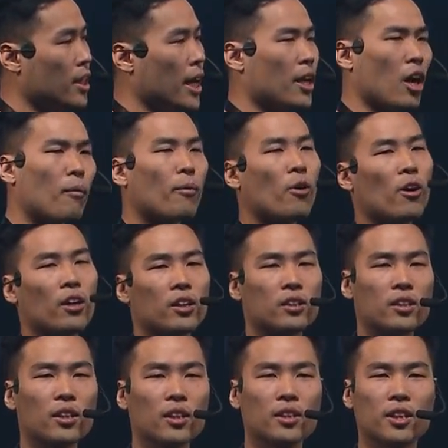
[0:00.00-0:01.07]
And of
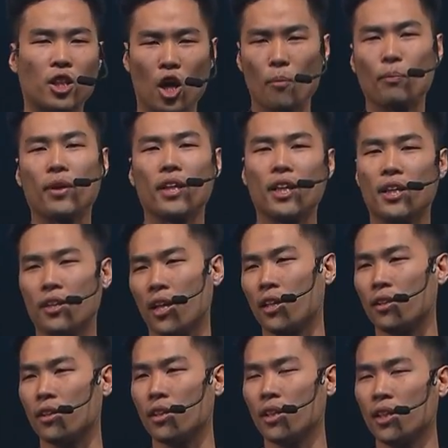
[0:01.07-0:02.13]
course, the company that
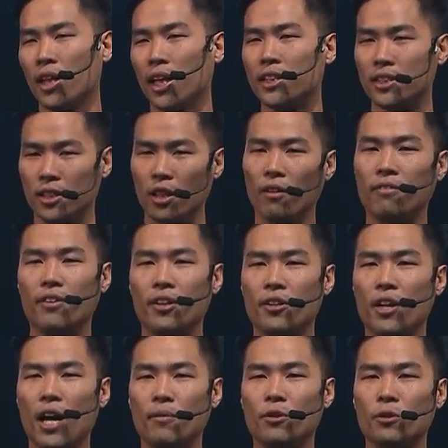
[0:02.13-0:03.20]
itself that
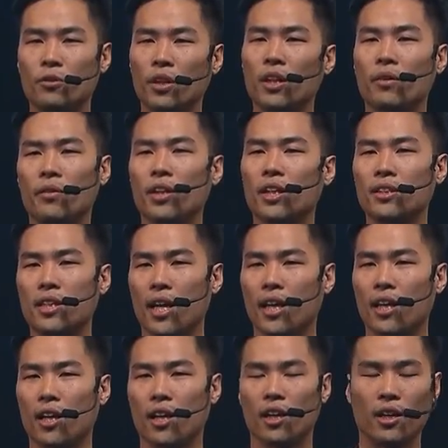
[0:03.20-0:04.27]
you have to really, really
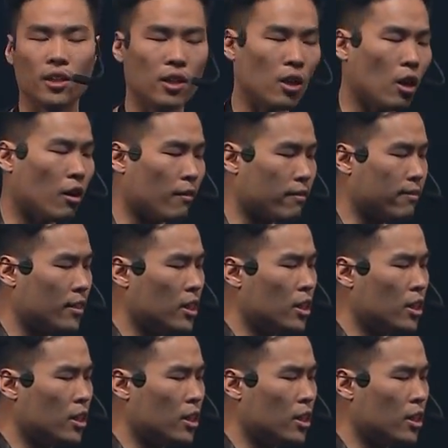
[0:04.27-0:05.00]
take care of.